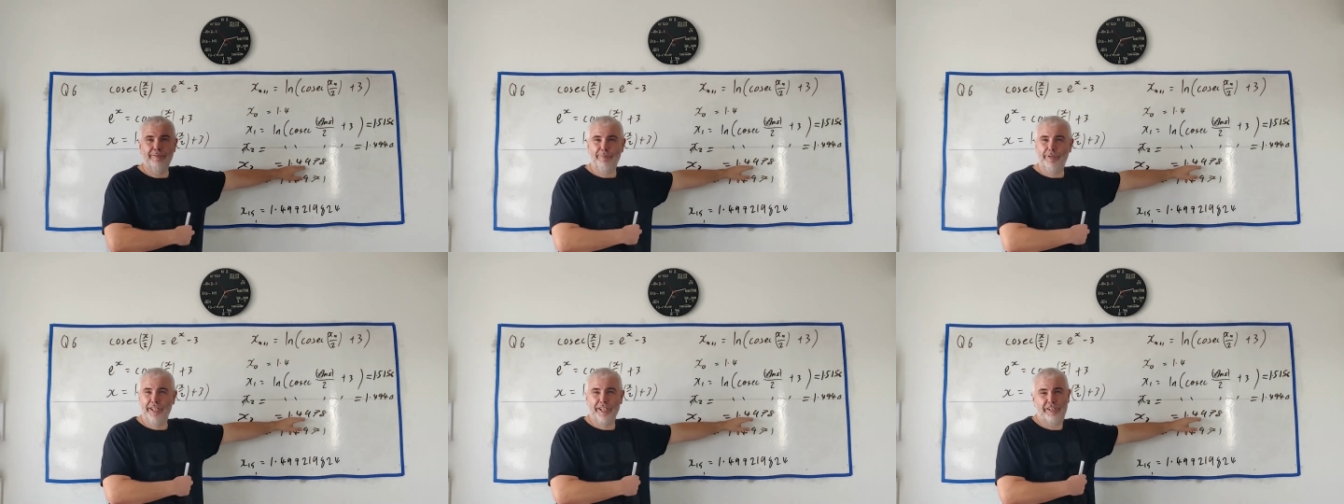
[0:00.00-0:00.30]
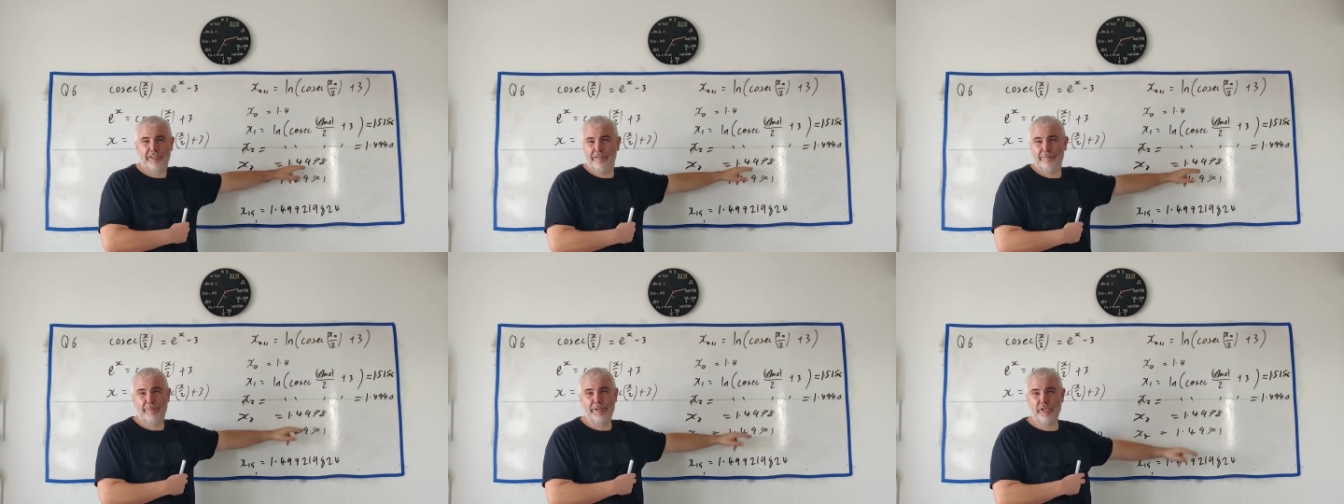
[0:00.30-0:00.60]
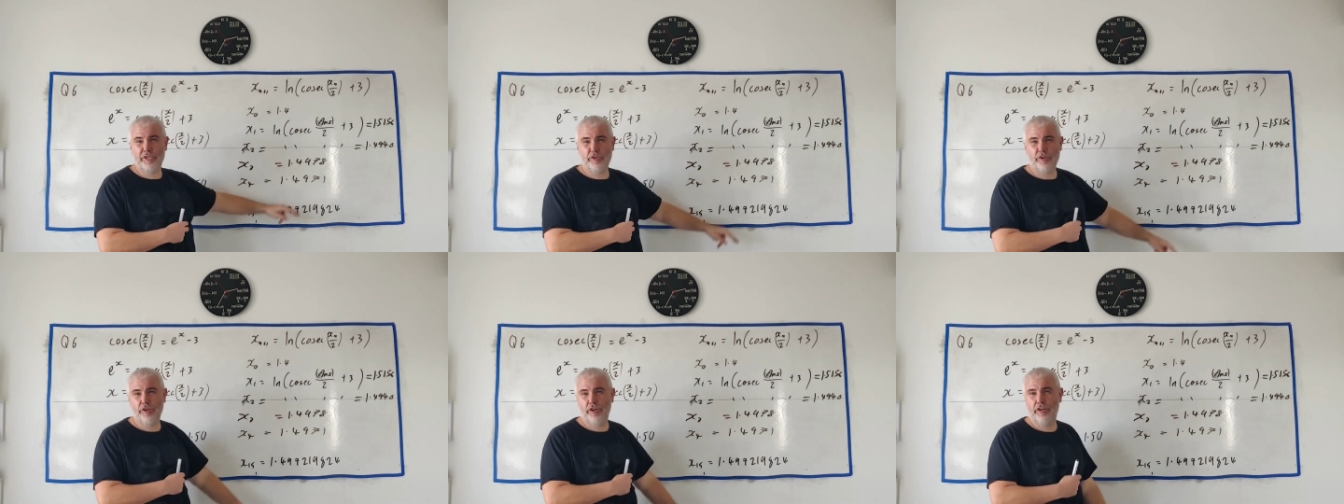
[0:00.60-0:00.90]
but I couldn't be
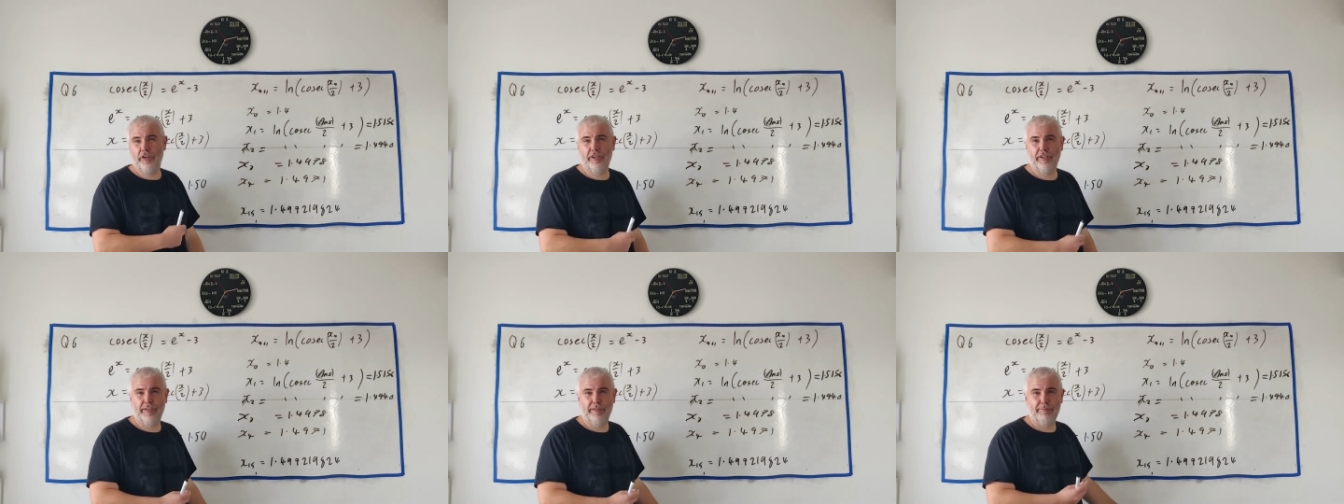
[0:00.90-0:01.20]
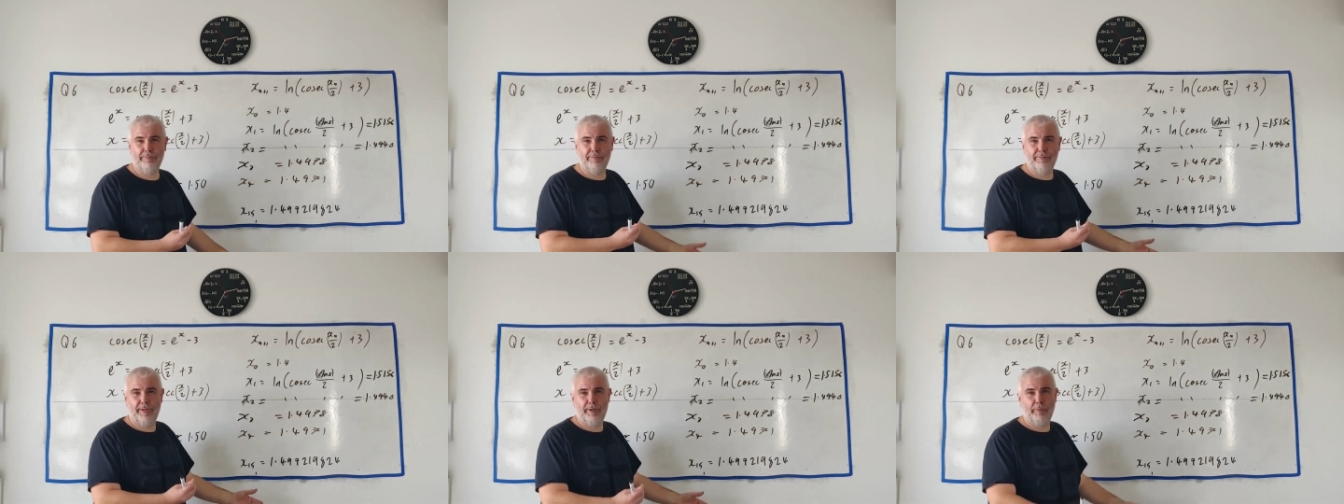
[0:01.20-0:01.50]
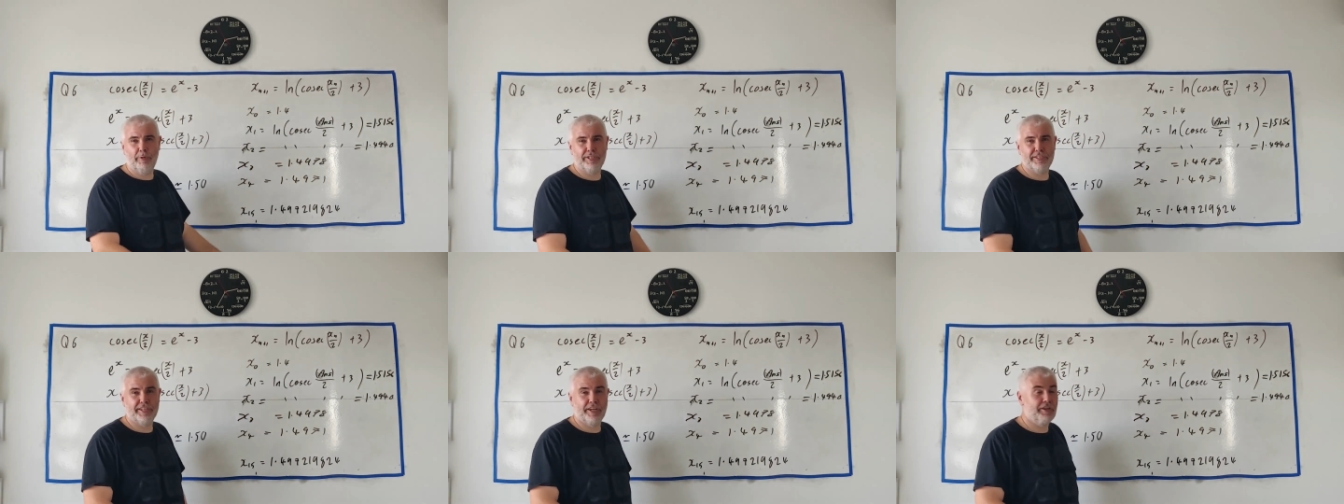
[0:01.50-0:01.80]
sure it
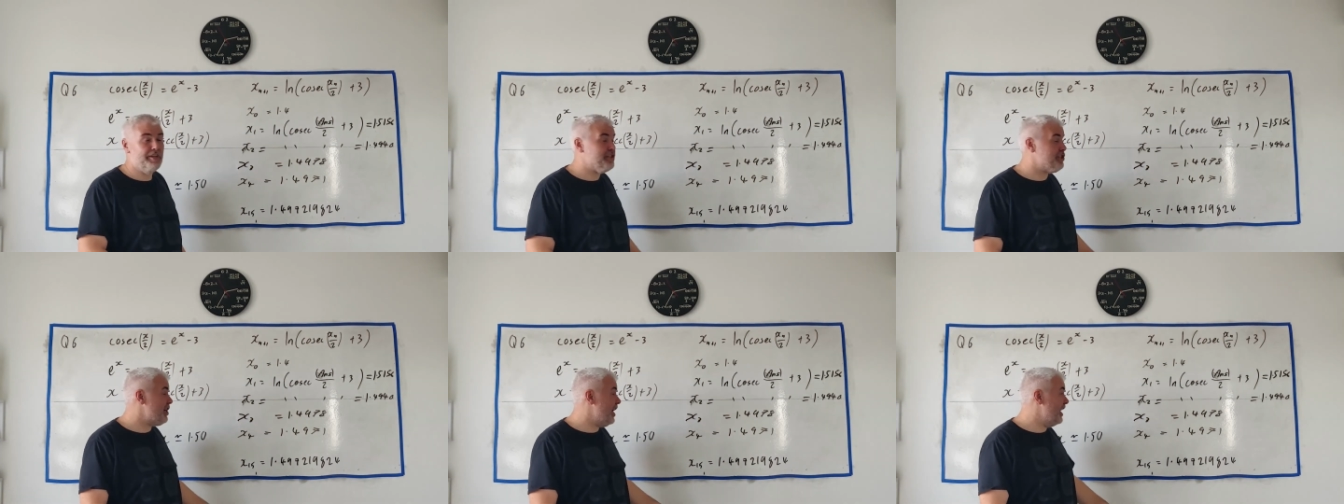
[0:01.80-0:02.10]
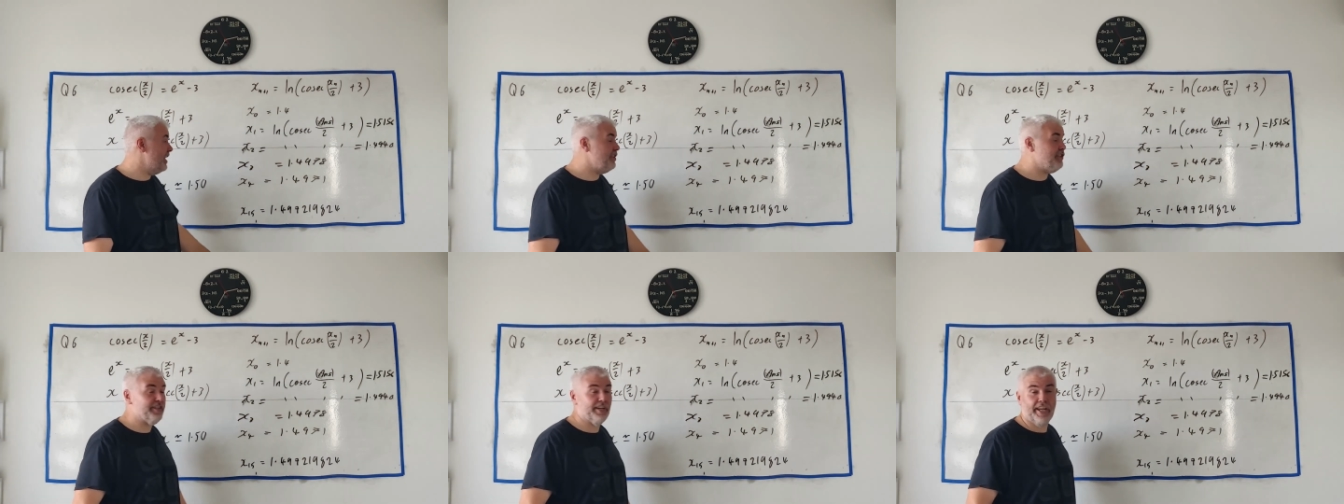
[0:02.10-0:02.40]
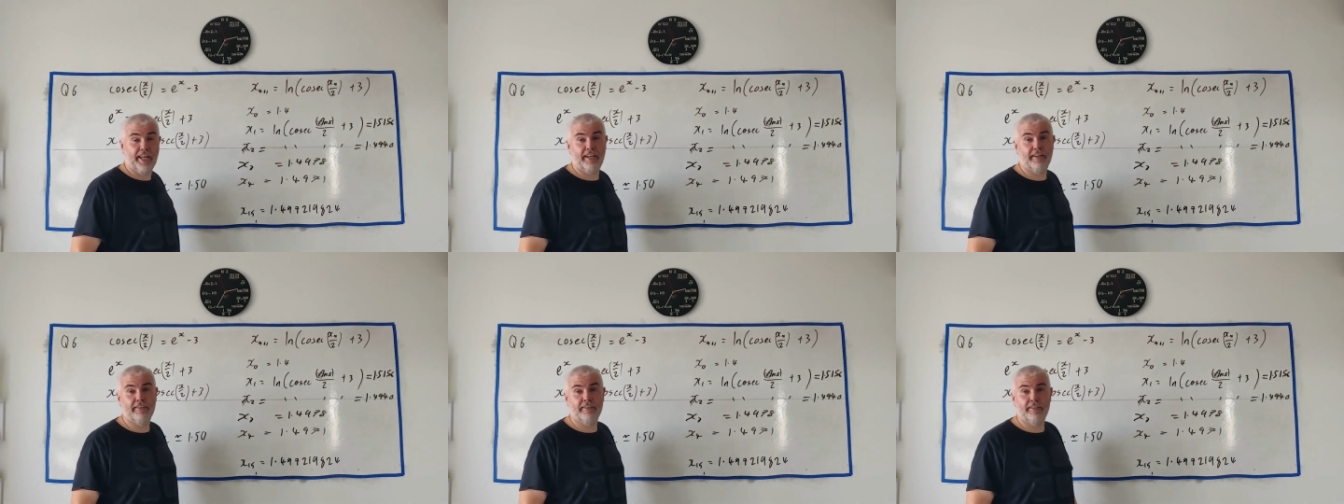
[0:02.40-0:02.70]
wasn't going to change
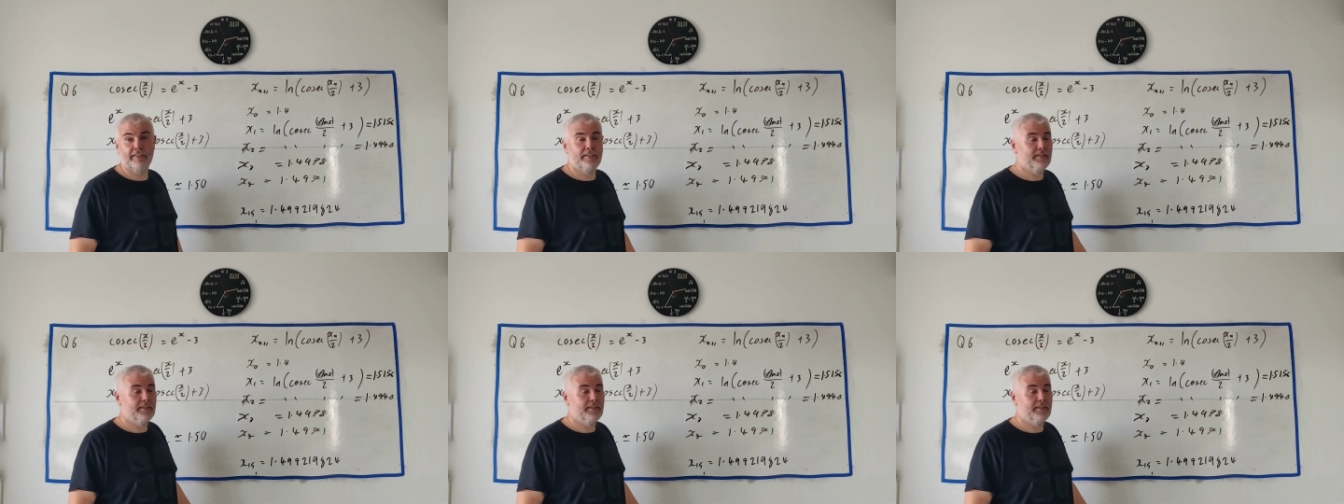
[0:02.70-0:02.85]
again